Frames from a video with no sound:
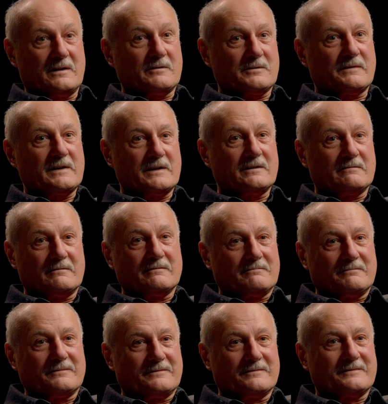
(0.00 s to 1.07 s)
I was very,
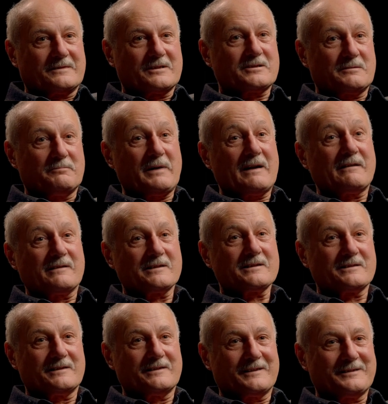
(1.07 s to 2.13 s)
just
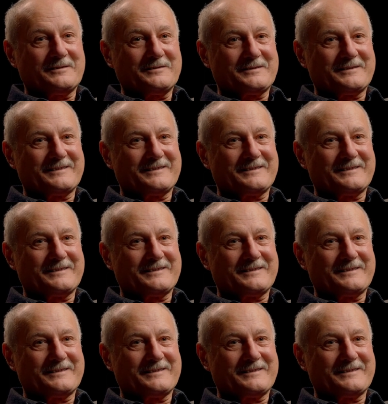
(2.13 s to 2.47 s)
embarrassed, you know.